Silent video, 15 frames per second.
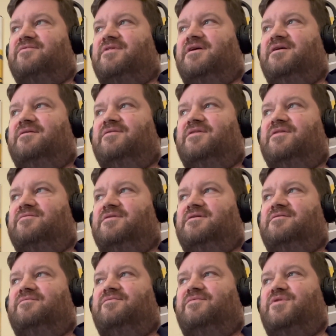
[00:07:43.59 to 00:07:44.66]

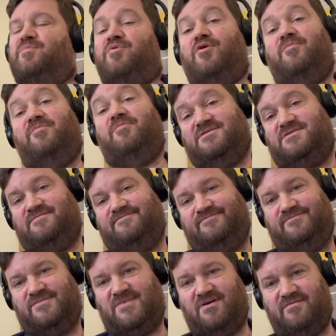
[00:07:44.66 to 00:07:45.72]
The purpose
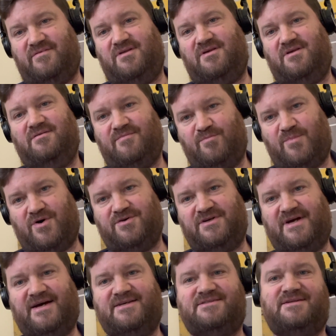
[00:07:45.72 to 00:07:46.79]
of the
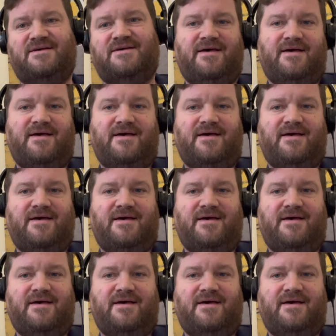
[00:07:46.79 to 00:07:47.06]
podcast.